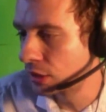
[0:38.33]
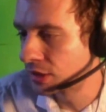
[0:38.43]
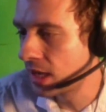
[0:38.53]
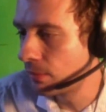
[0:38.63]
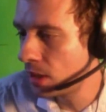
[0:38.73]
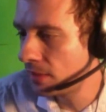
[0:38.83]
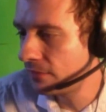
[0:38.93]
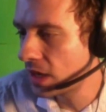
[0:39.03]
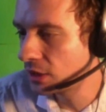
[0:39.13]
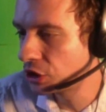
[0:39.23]
Come on the
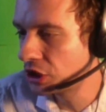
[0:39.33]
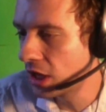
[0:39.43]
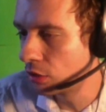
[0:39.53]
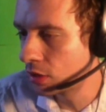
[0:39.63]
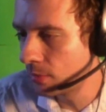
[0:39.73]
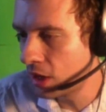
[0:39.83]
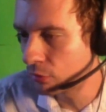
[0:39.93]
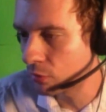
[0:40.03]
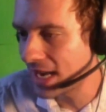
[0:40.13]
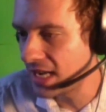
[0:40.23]
fucking show. Come on
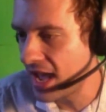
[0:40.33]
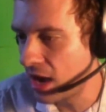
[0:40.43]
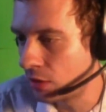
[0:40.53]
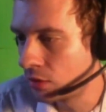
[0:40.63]
right now.